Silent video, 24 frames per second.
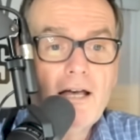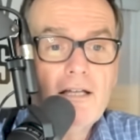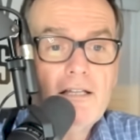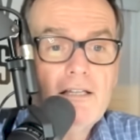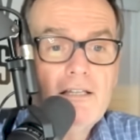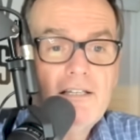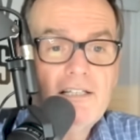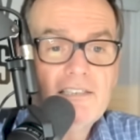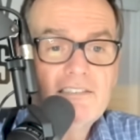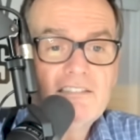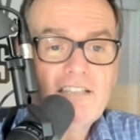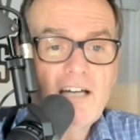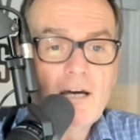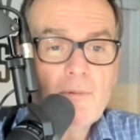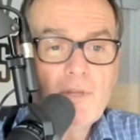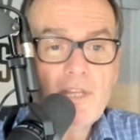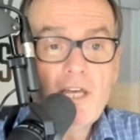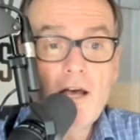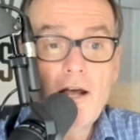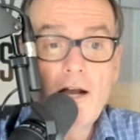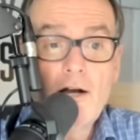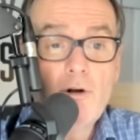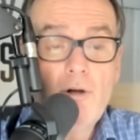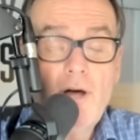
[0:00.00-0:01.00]
this time of the
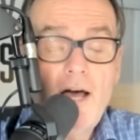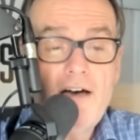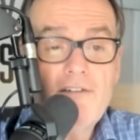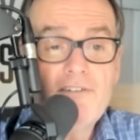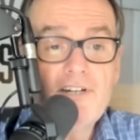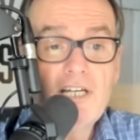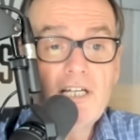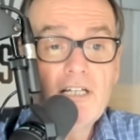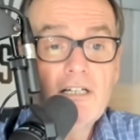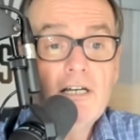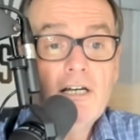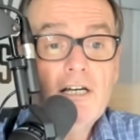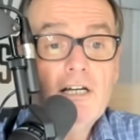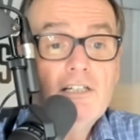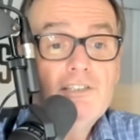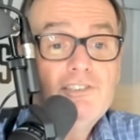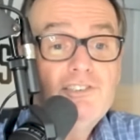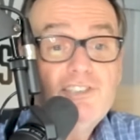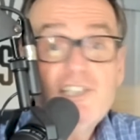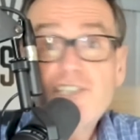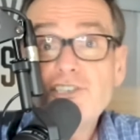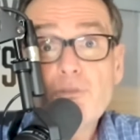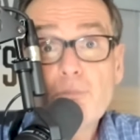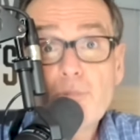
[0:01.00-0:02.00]
year. I don't have any
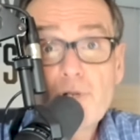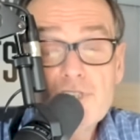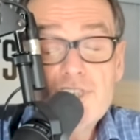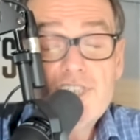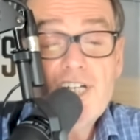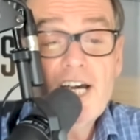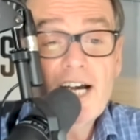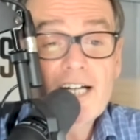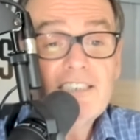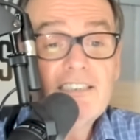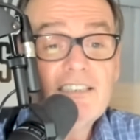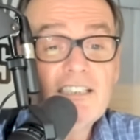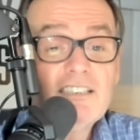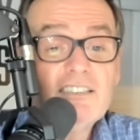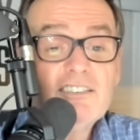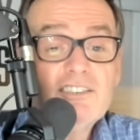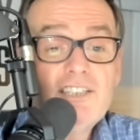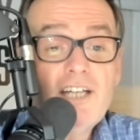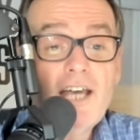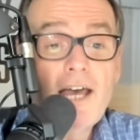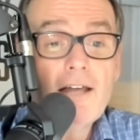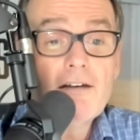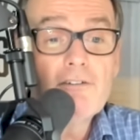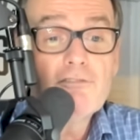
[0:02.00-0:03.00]
season projections
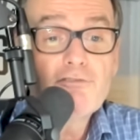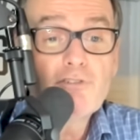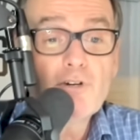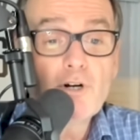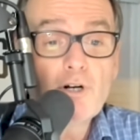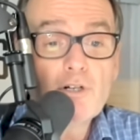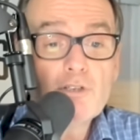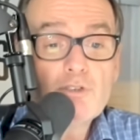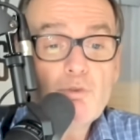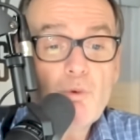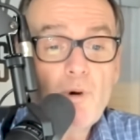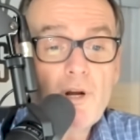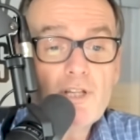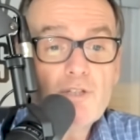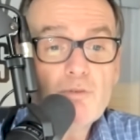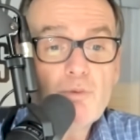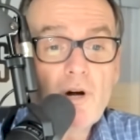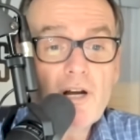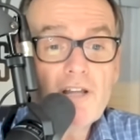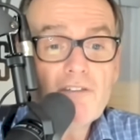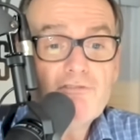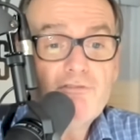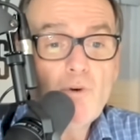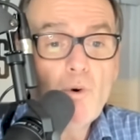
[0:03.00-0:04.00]
yet for
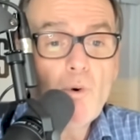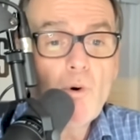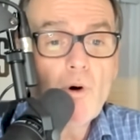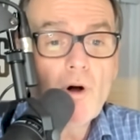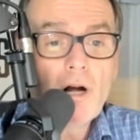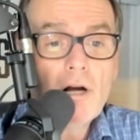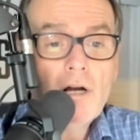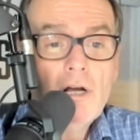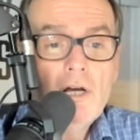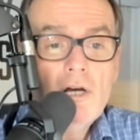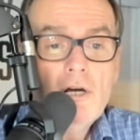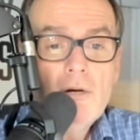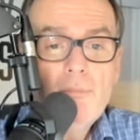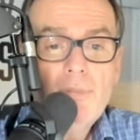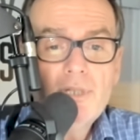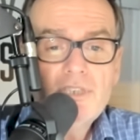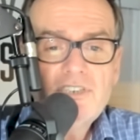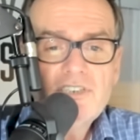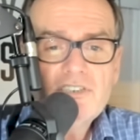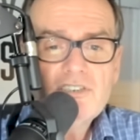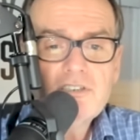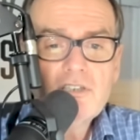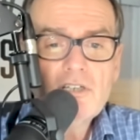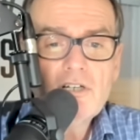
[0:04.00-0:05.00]
2024, but
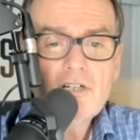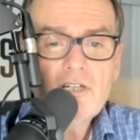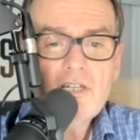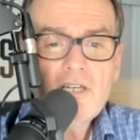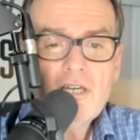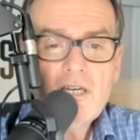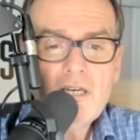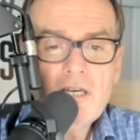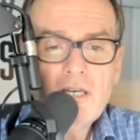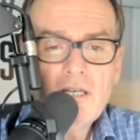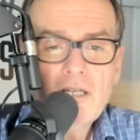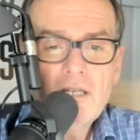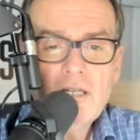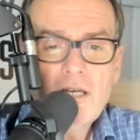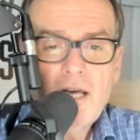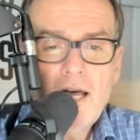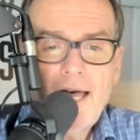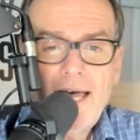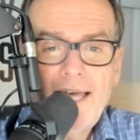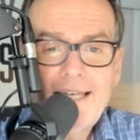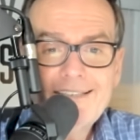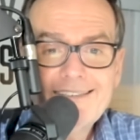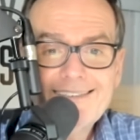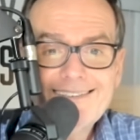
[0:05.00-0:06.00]
just looking
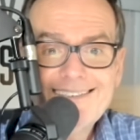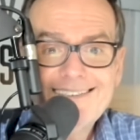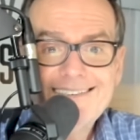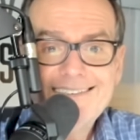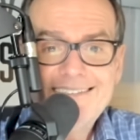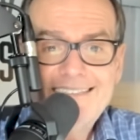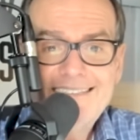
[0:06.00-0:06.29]
at